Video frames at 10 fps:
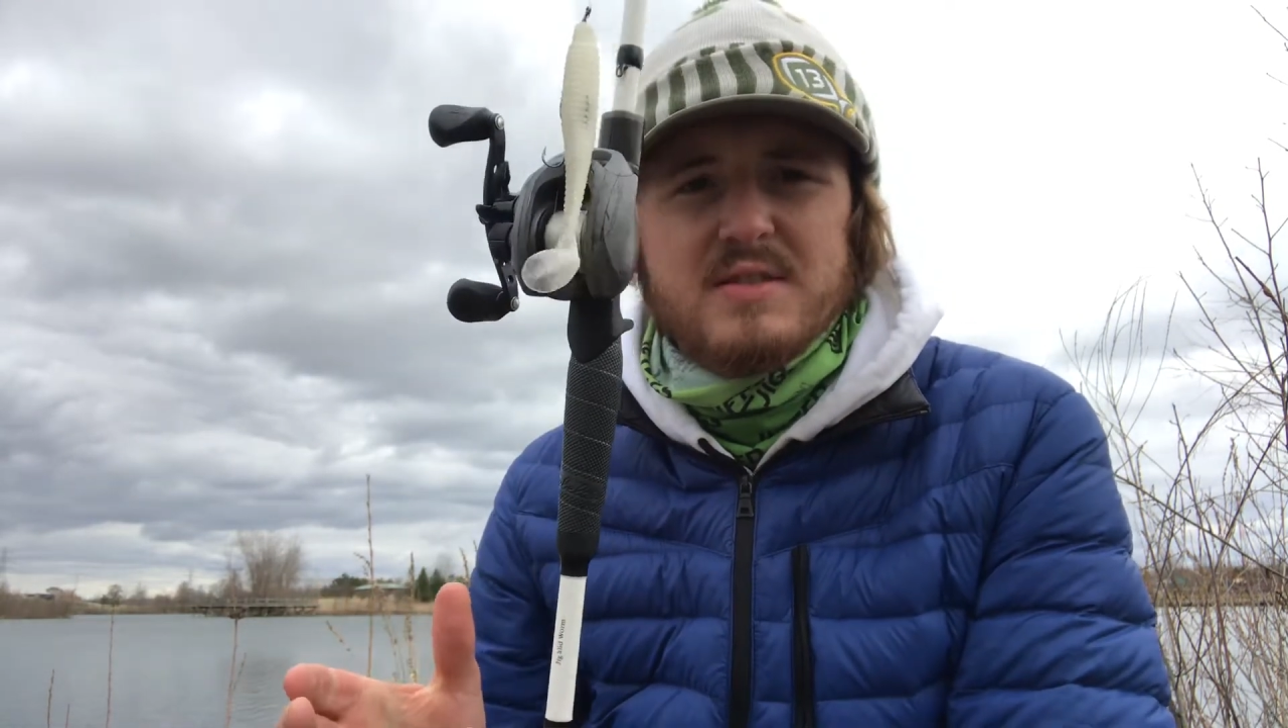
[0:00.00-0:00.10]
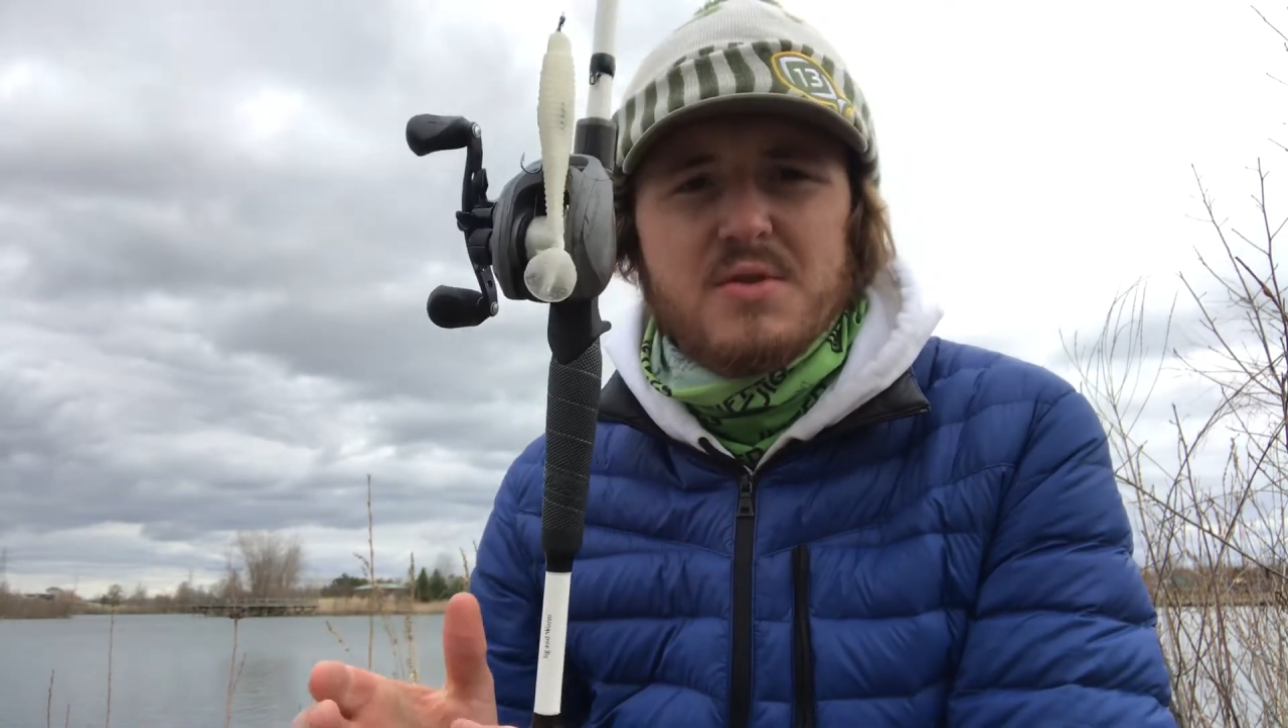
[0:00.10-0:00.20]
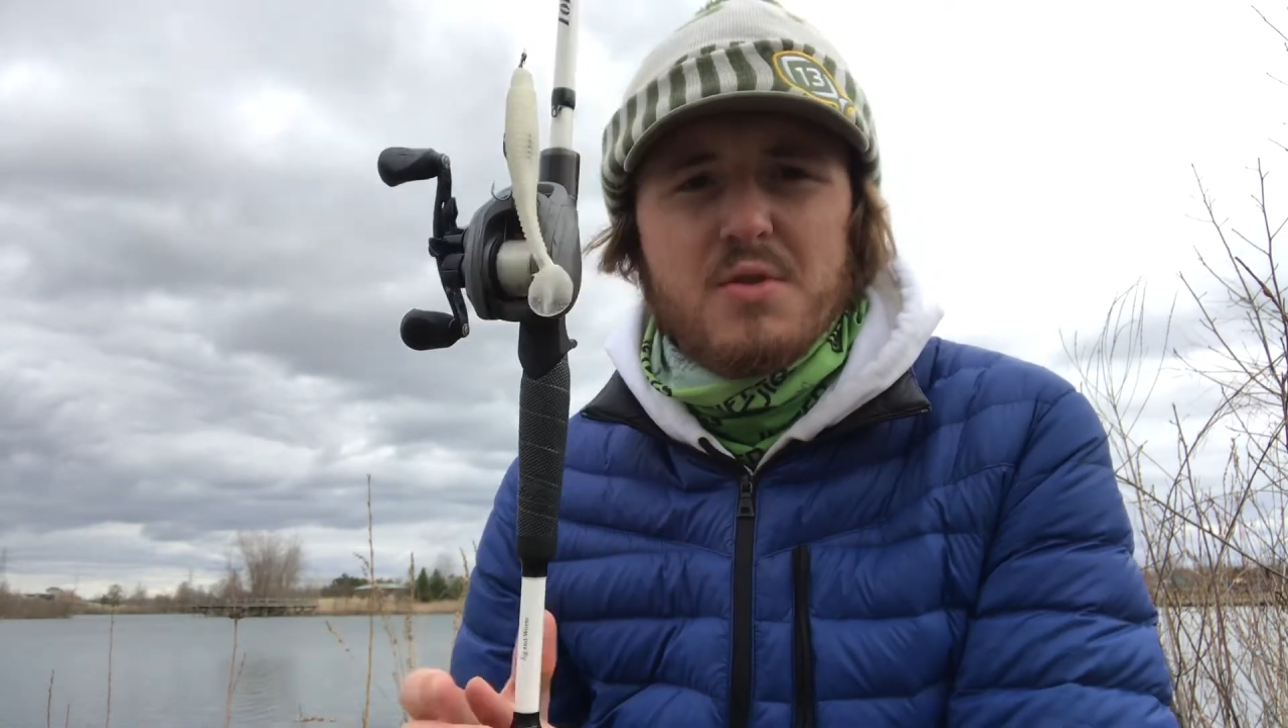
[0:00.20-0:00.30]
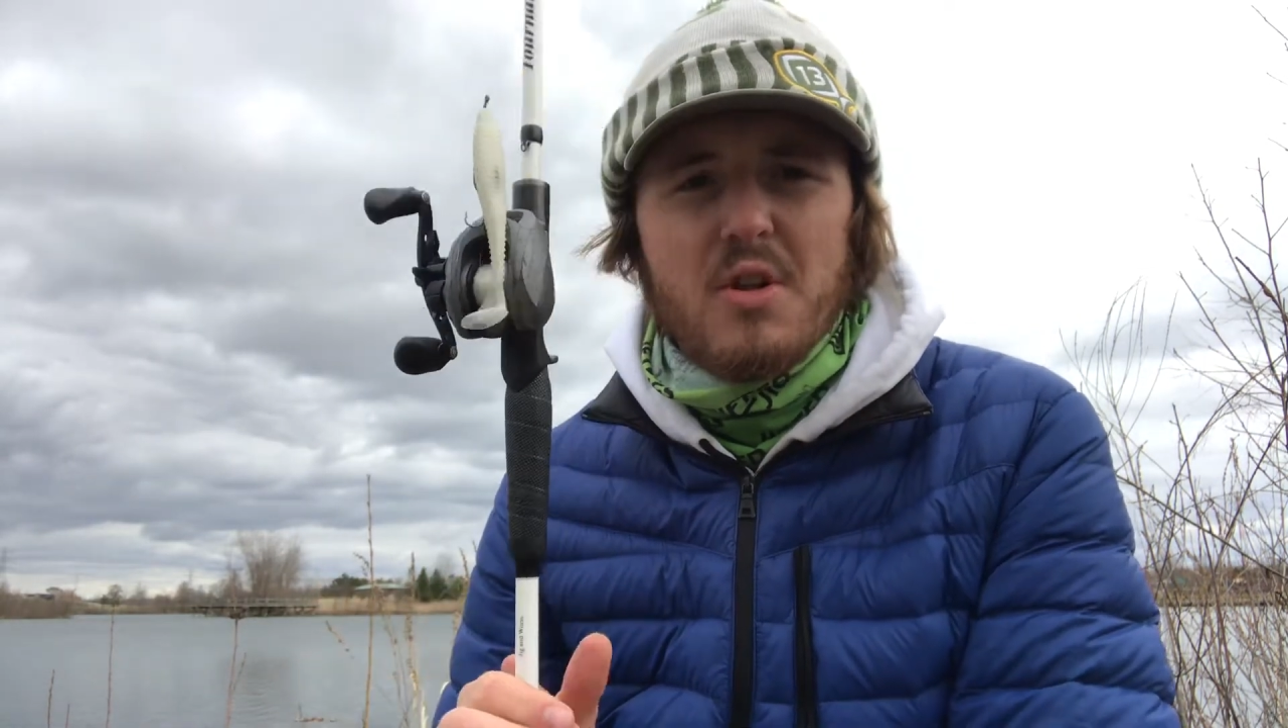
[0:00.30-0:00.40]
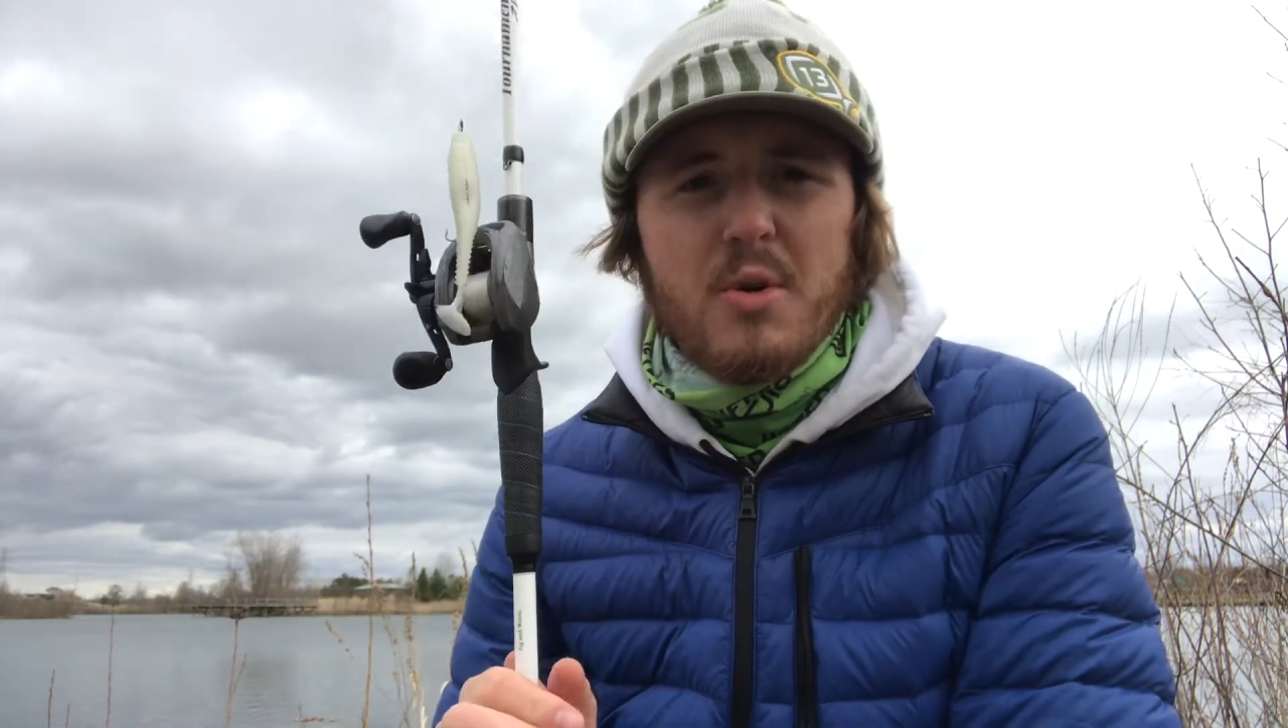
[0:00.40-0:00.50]
or
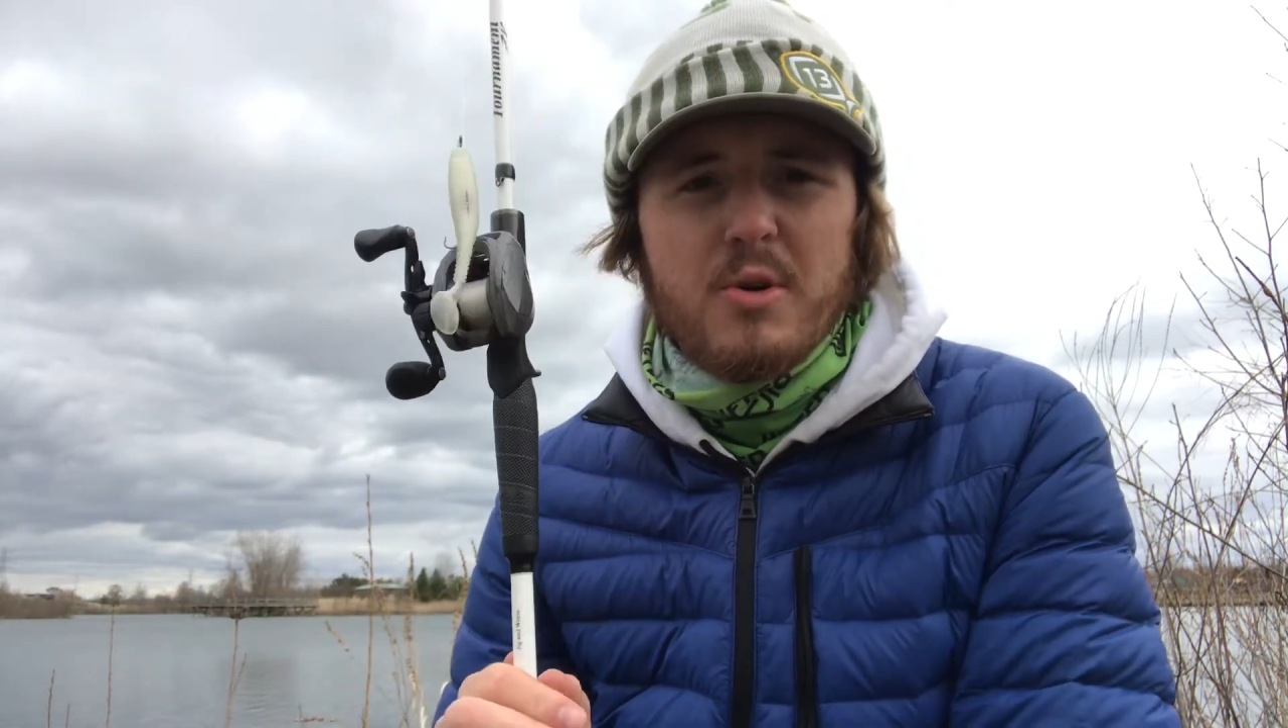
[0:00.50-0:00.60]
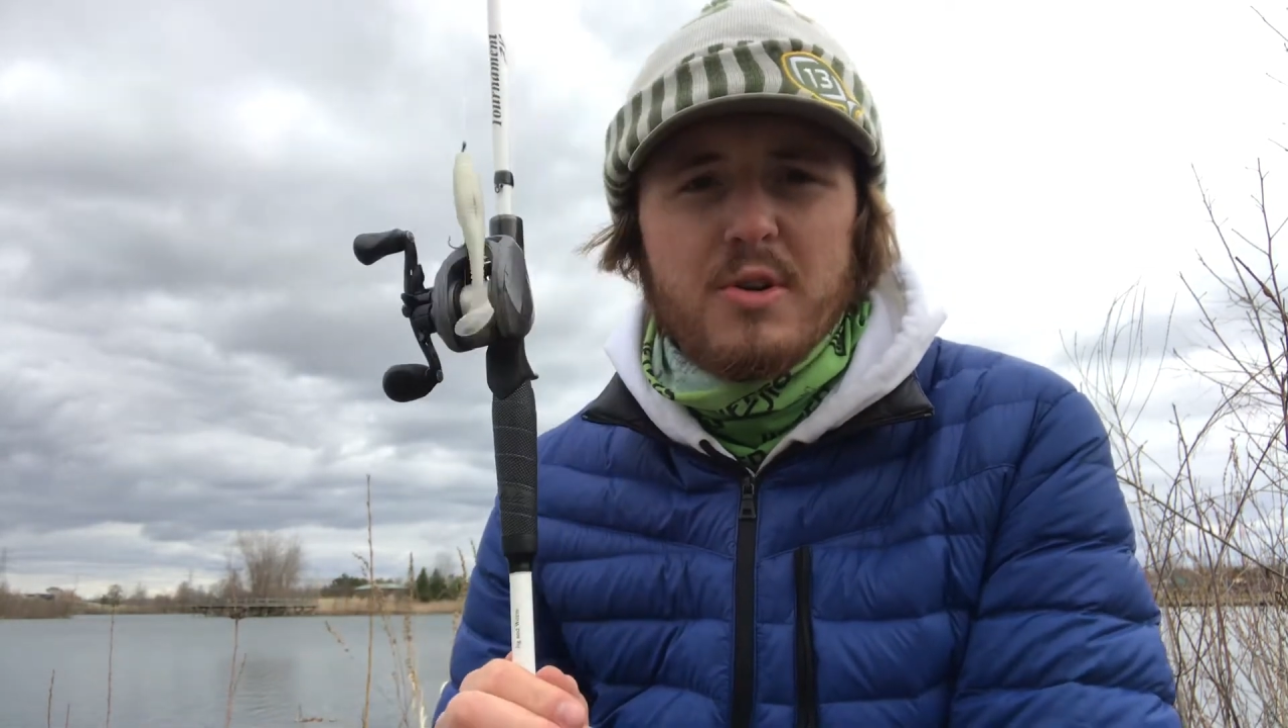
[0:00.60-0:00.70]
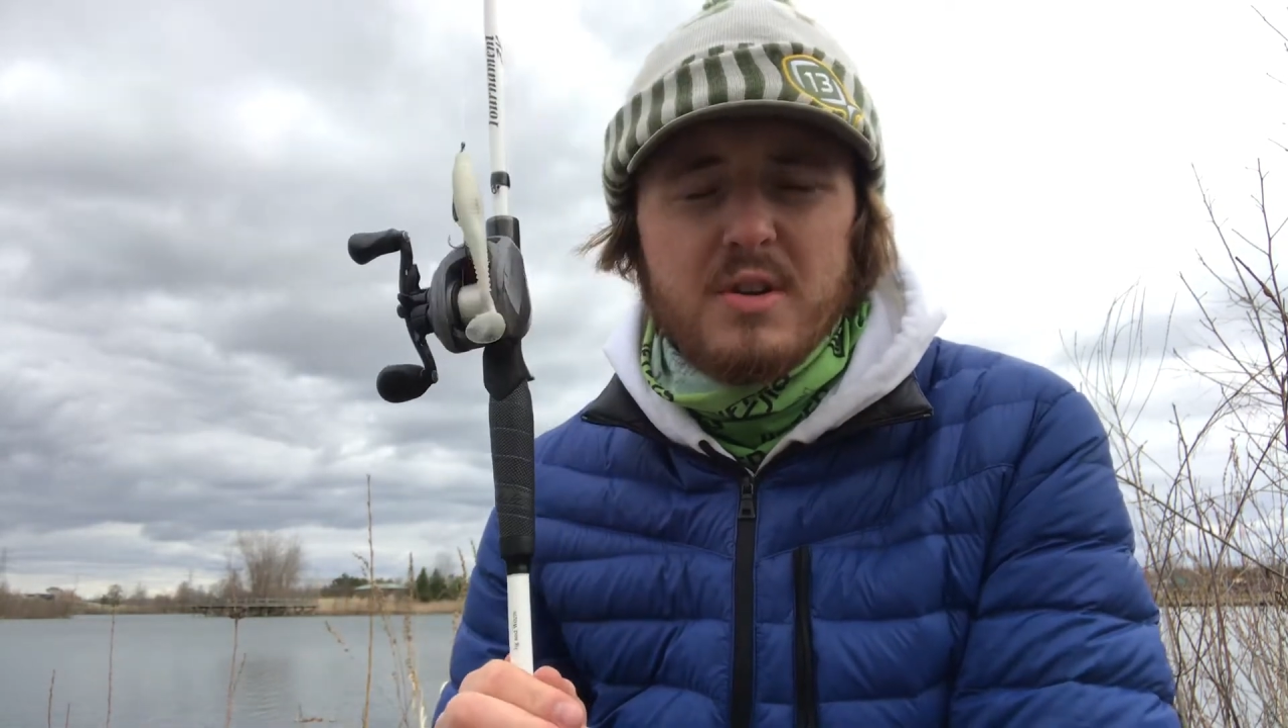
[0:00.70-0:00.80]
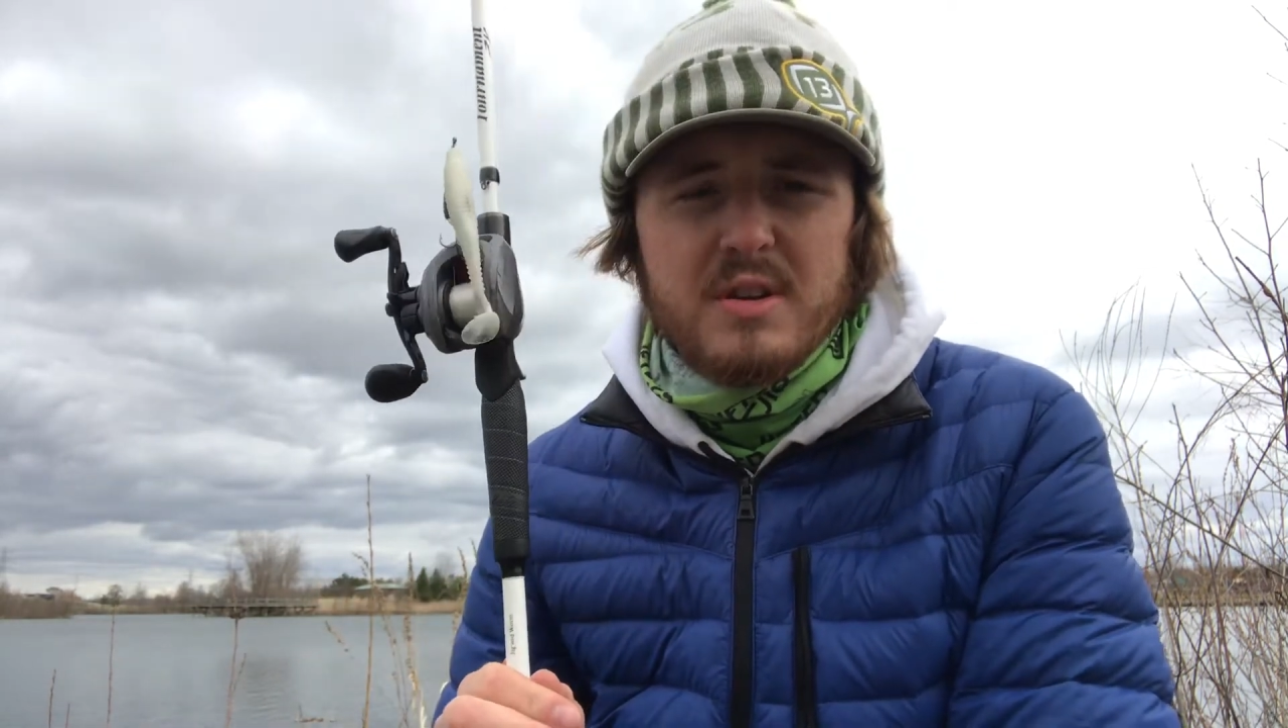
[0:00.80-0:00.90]
lower